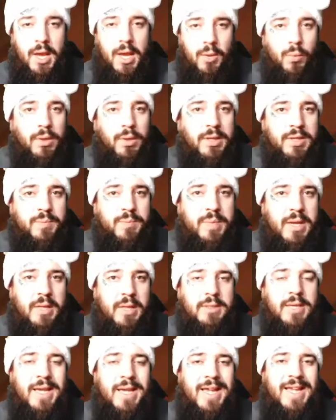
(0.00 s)
And what this
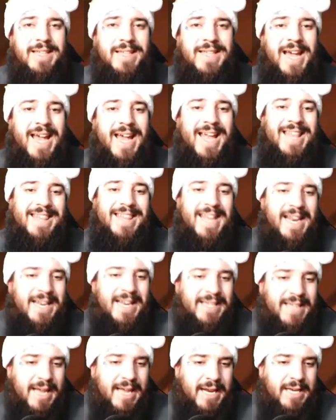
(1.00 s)
means is that they
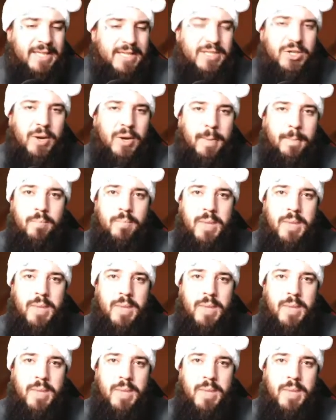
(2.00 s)
decided to start